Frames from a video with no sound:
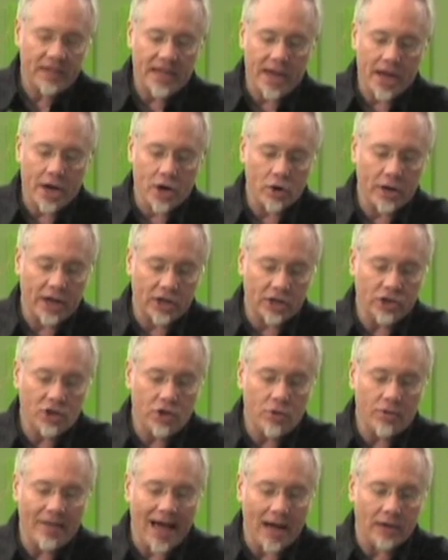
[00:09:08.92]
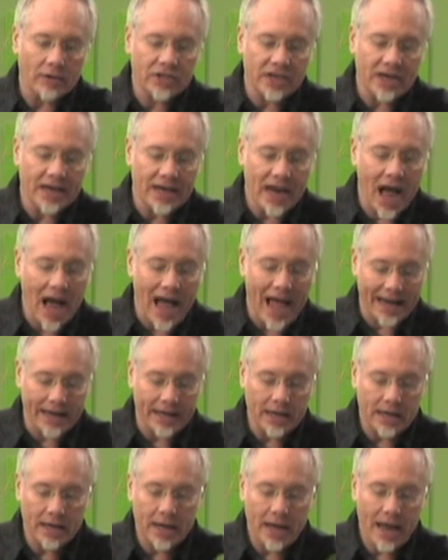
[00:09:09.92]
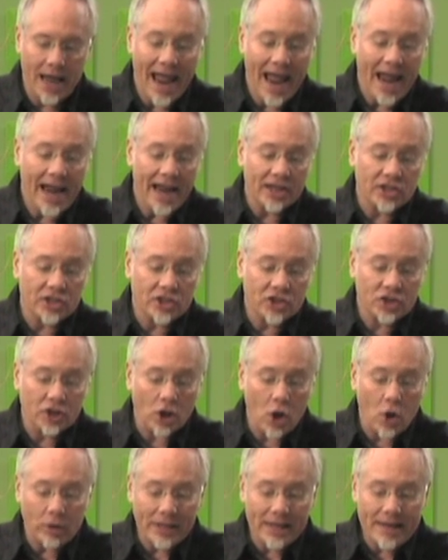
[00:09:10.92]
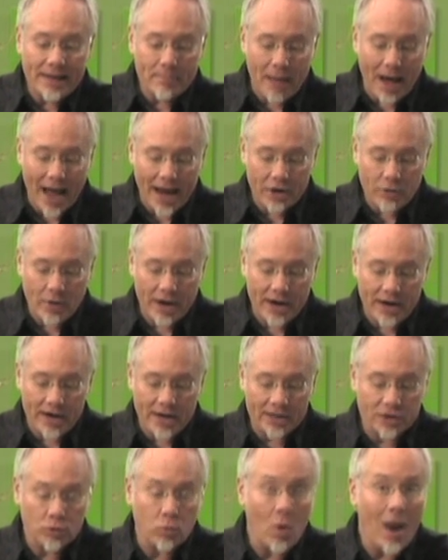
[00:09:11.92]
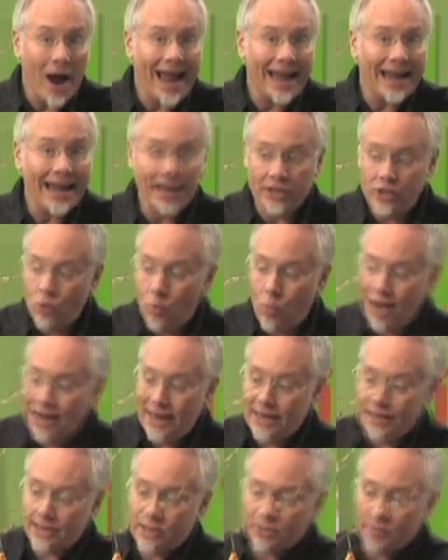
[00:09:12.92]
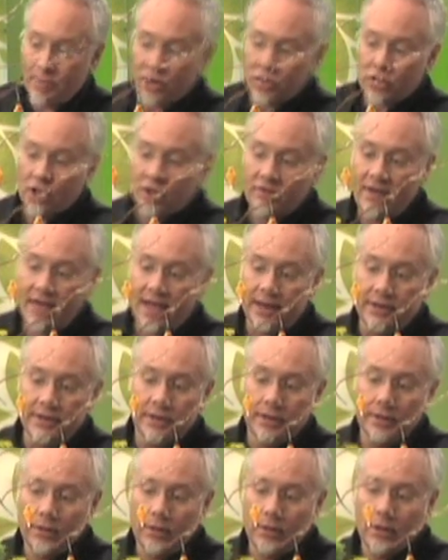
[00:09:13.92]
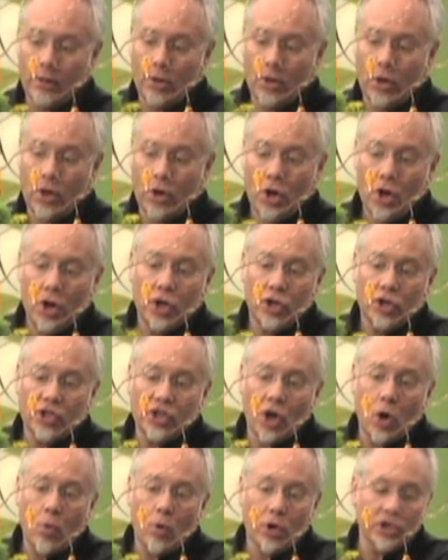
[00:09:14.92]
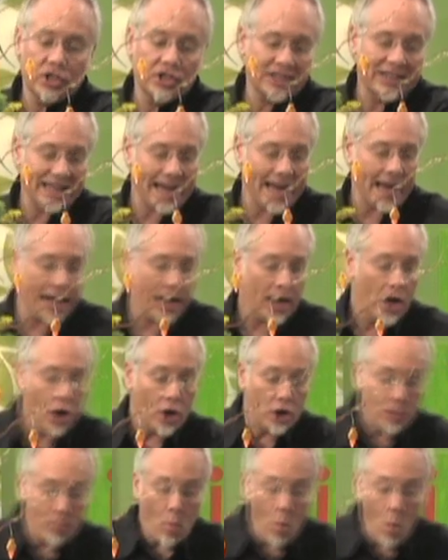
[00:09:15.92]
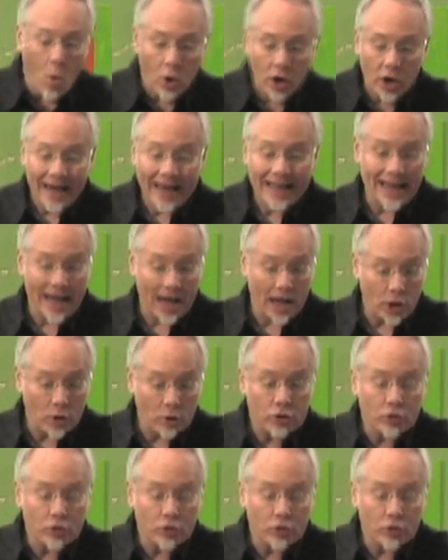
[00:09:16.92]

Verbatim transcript: year in 2009, it slowly migrated its way into wedding and special event. So we're seeing more yellow